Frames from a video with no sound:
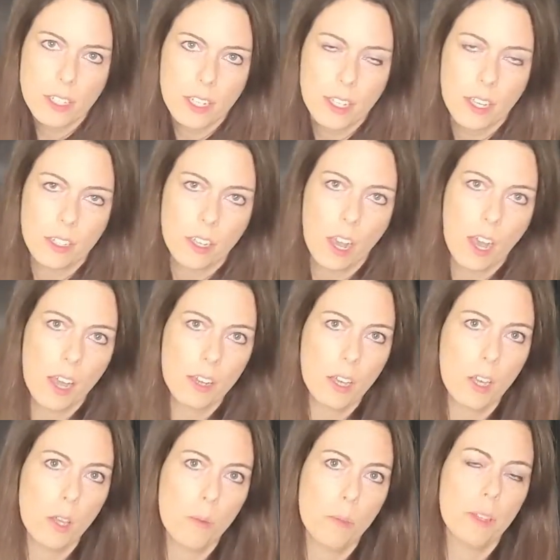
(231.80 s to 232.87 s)
to get caught
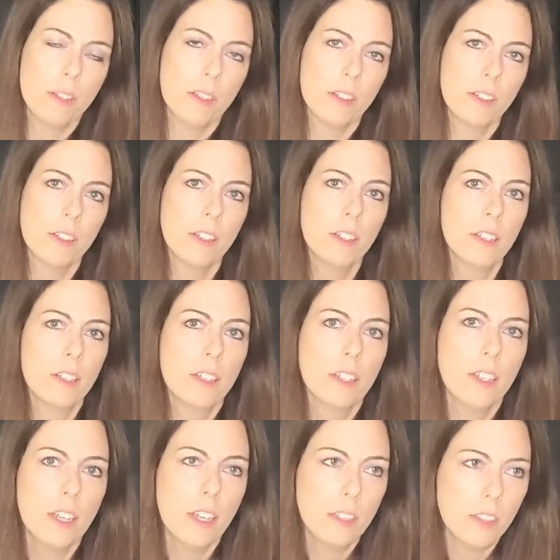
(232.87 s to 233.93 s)
up
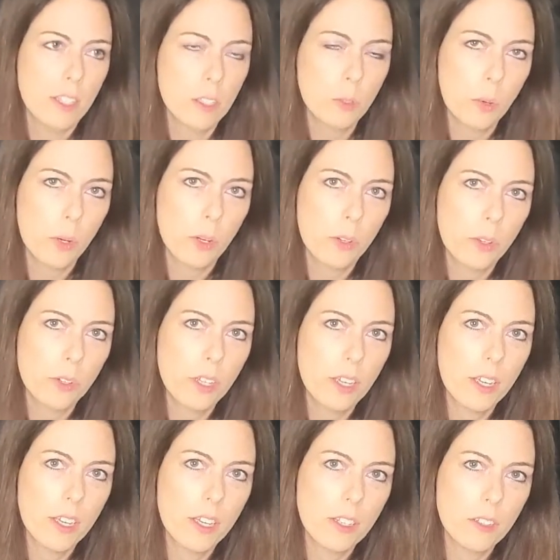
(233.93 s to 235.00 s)
in this world
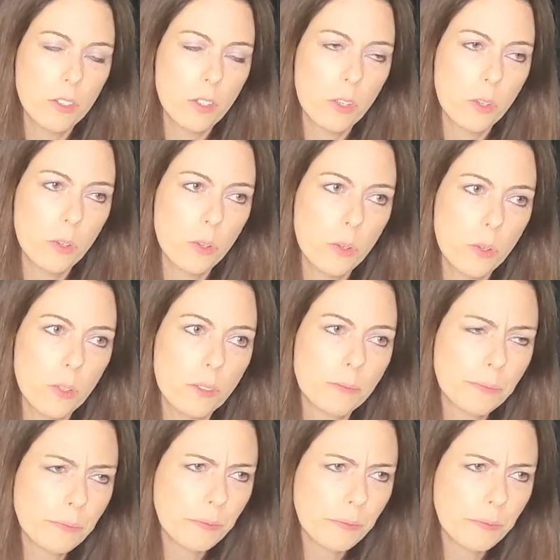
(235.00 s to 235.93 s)
and to